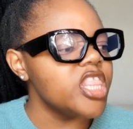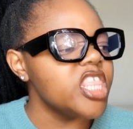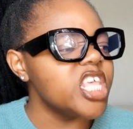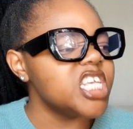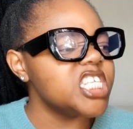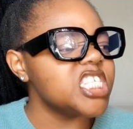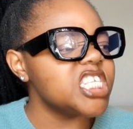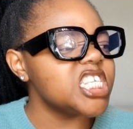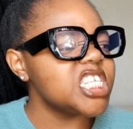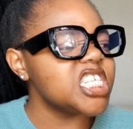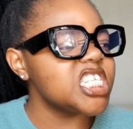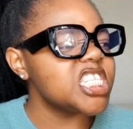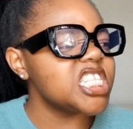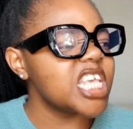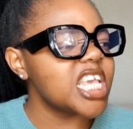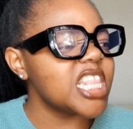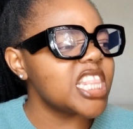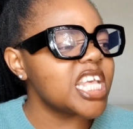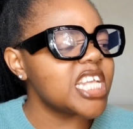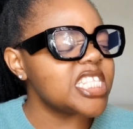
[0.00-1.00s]
There's this
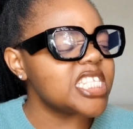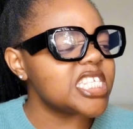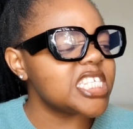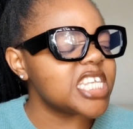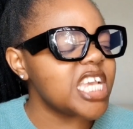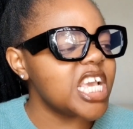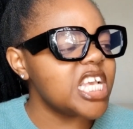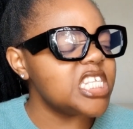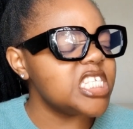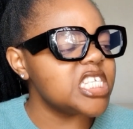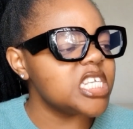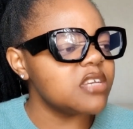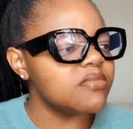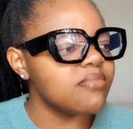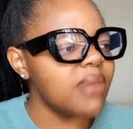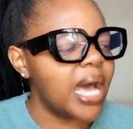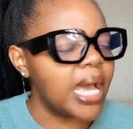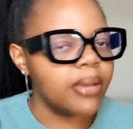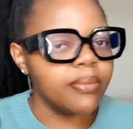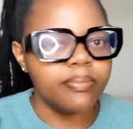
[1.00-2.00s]
thing that stays in
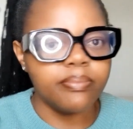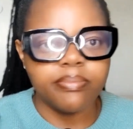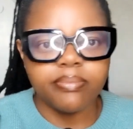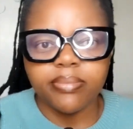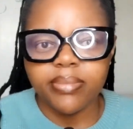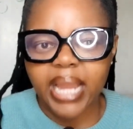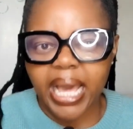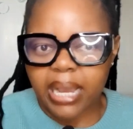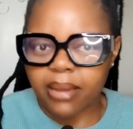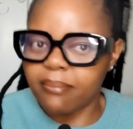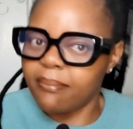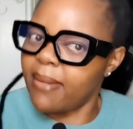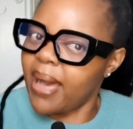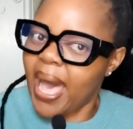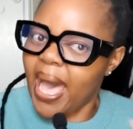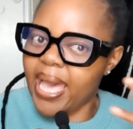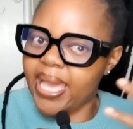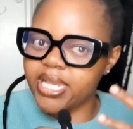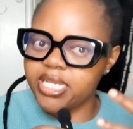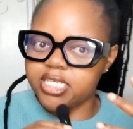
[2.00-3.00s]
my like
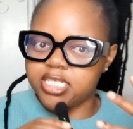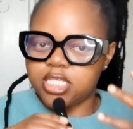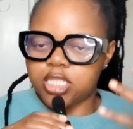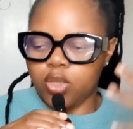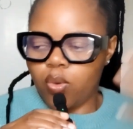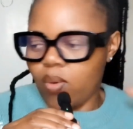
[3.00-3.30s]
mind.